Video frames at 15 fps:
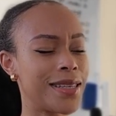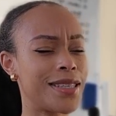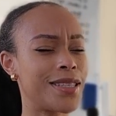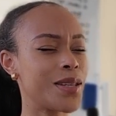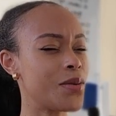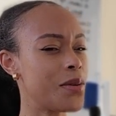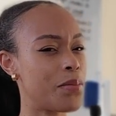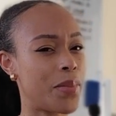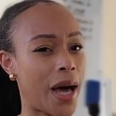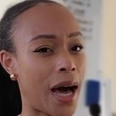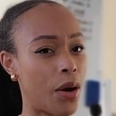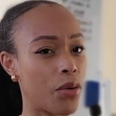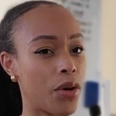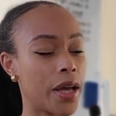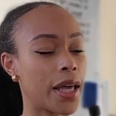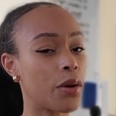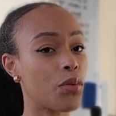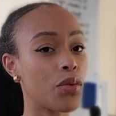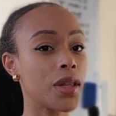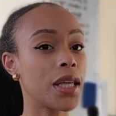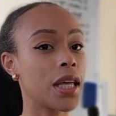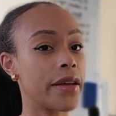It's so empowering
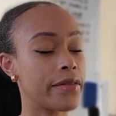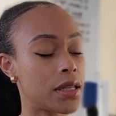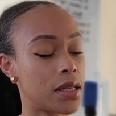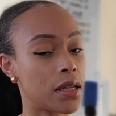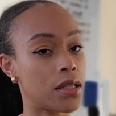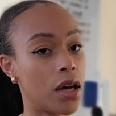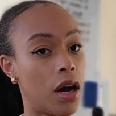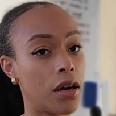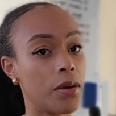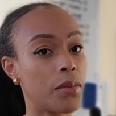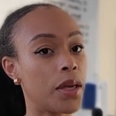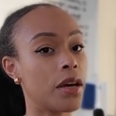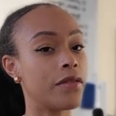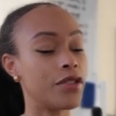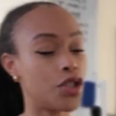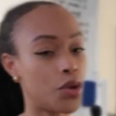and really gives us autonomy of